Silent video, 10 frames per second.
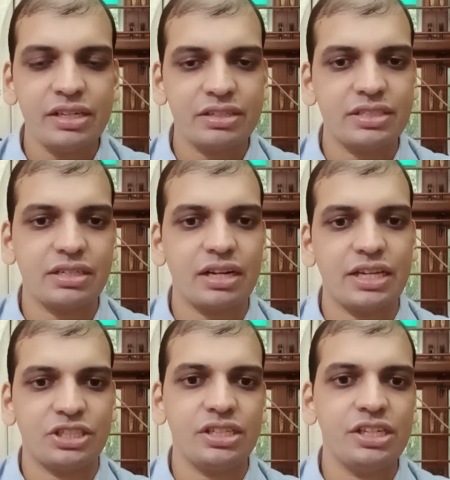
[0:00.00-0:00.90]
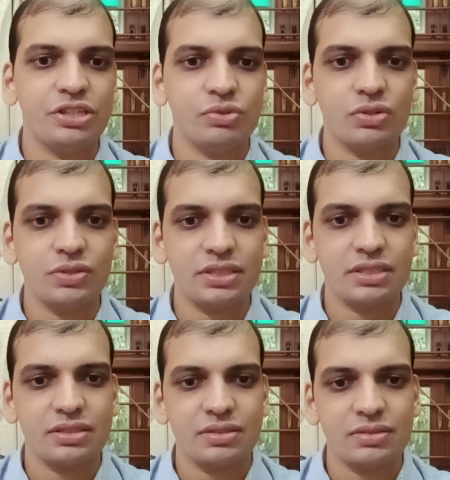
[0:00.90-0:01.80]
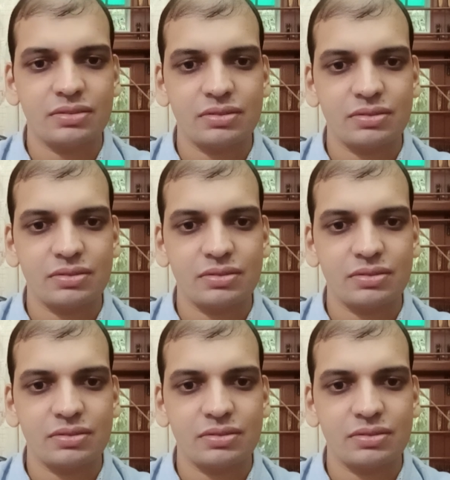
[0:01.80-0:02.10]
It will increase the collection in due course.